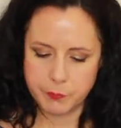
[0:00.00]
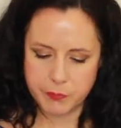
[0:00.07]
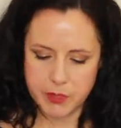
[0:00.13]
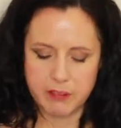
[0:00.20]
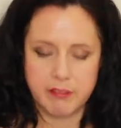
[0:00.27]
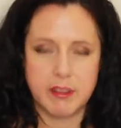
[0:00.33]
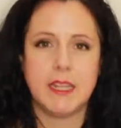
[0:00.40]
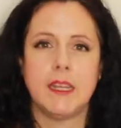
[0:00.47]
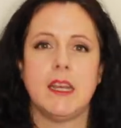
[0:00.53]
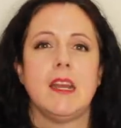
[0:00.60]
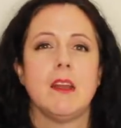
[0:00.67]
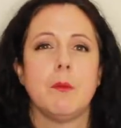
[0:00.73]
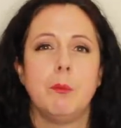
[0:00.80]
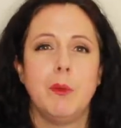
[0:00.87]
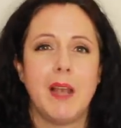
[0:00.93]
I really need
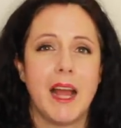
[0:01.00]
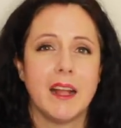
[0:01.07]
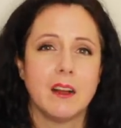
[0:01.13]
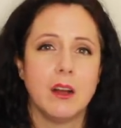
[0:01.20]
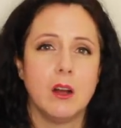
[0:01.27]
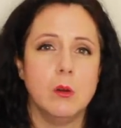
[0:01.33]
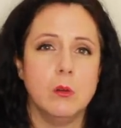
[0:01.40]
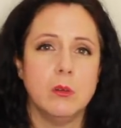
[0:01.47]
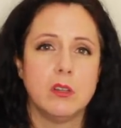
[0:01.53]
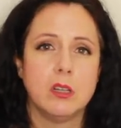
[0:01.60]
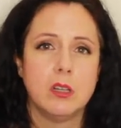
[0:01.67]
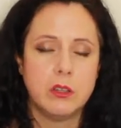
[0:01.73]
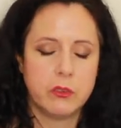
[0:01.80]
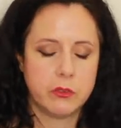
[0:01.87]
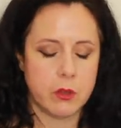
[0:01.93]
a black coat.
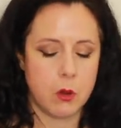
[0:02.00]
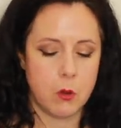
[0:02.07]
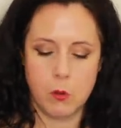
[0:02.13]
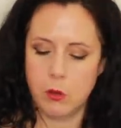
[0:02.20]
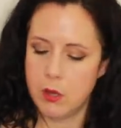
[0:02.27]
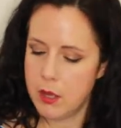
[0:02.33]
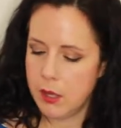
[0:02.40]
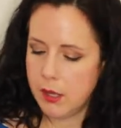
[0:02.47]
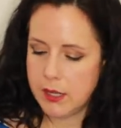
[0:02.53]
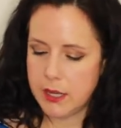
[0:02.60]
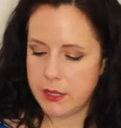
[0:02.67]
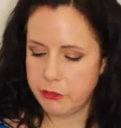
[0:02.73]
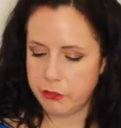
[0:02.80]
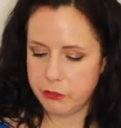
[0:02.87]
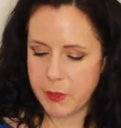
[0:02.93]
So
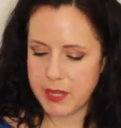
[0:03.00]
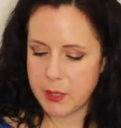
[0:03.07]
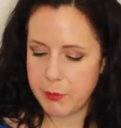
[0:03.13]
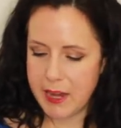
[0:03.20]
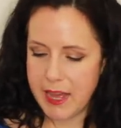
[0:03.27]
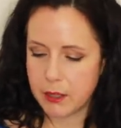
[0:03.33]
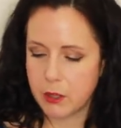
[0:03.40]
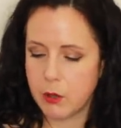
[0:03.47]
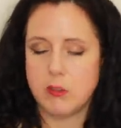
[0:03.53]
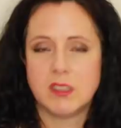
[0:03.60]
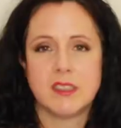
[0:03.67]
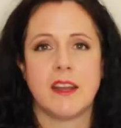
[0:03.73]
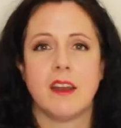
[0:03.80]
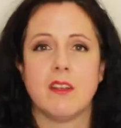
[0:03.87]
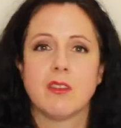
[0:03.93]
let's just make a black coat, and
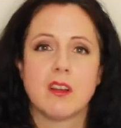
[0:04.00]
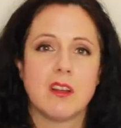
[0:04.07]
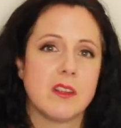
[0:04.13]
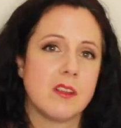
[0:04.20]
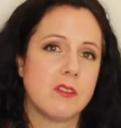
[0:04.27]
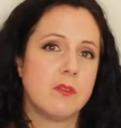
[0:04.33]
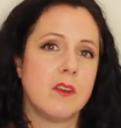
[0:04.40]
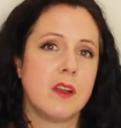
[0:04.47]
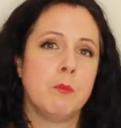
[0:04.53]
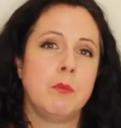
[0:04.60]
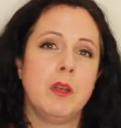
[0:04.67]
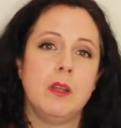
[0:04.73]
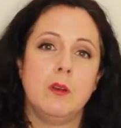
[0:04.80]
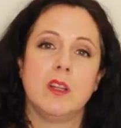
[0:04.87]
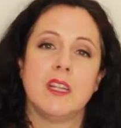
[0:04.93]
then it's got this fun
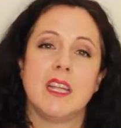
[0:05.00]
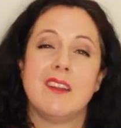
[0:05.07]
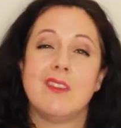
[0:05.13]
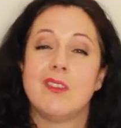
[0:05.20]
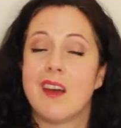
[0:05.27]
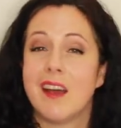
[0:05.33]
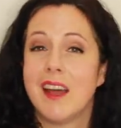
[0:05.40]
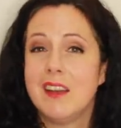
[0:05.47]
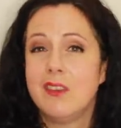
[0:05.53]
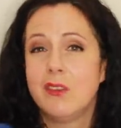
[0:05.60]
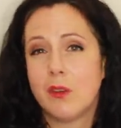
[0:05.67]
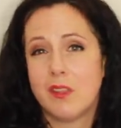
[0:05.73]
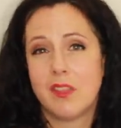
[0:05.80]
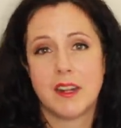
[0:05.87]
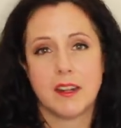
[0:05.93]
blue on the inside. So
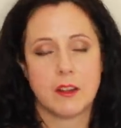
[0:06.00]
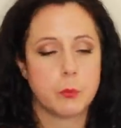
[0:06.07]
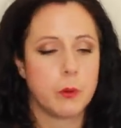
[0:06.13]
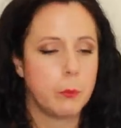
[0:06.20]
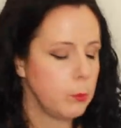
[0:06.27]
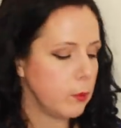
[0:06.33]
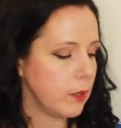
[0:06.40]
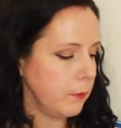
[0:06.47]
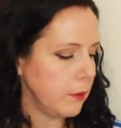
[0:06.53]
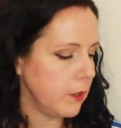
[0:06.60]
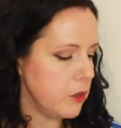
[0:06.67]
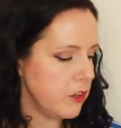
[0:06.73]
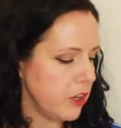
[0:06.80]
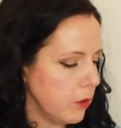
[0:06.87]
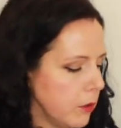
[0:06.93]
I think that's probably what I'm gonna
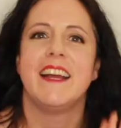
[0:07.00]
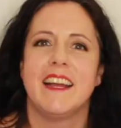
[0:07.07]
do.